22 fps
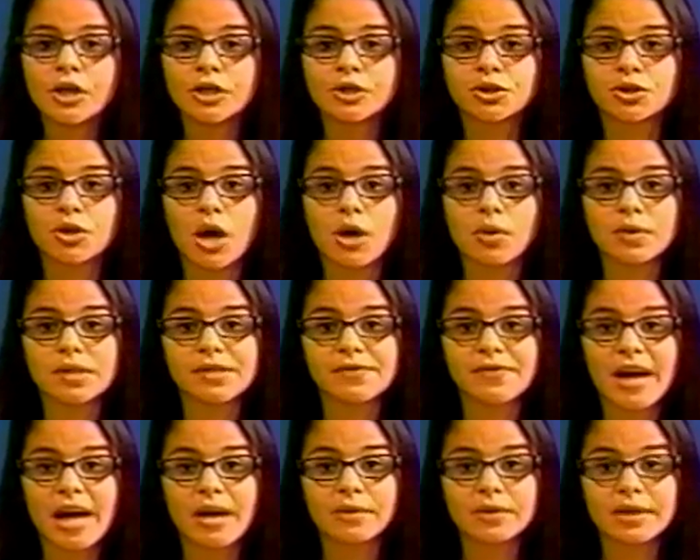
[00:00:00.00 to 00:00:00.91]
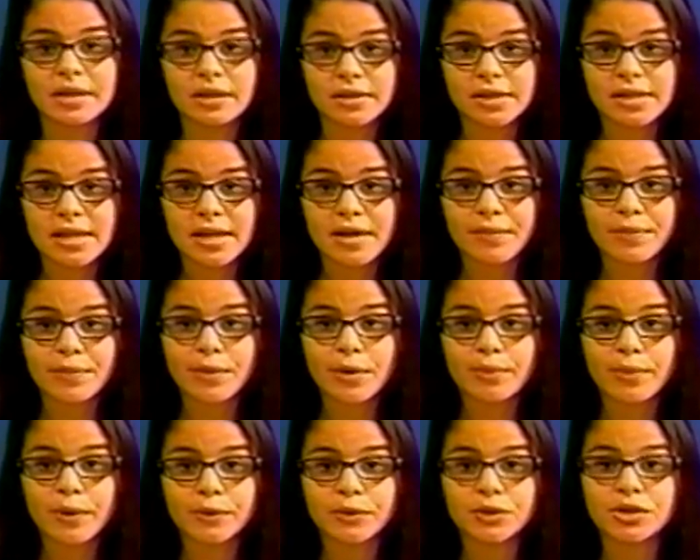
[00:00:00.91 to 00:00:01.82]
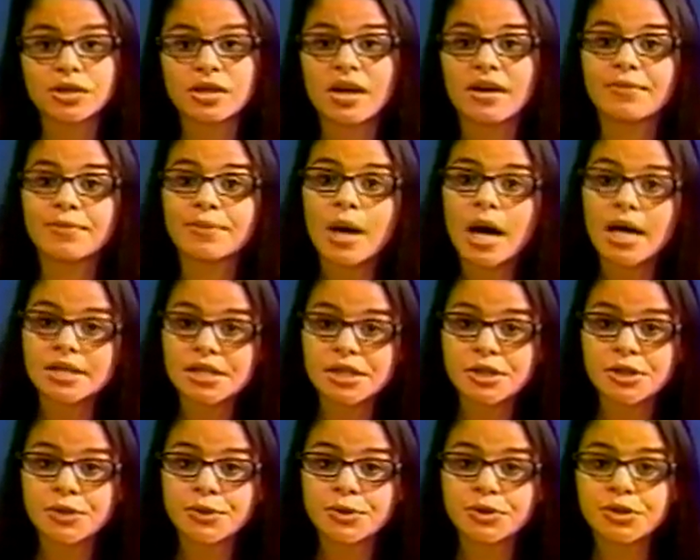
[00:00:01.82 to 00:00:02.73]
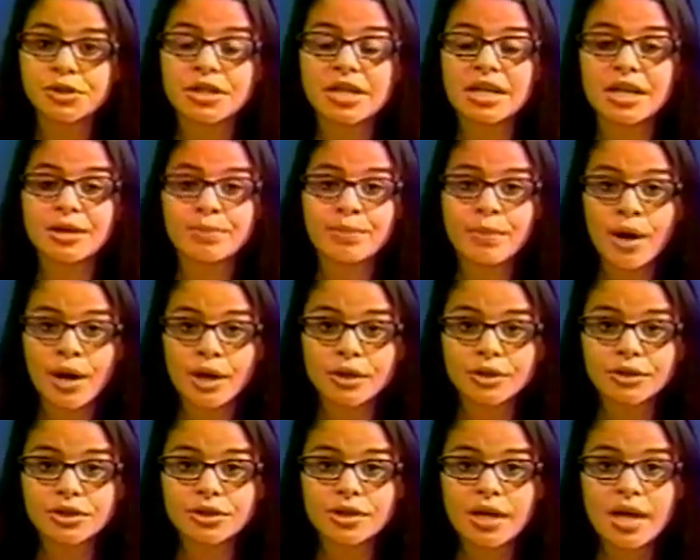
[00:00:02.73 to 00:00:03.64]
Strong was found guilty of promotion of prostitution in March.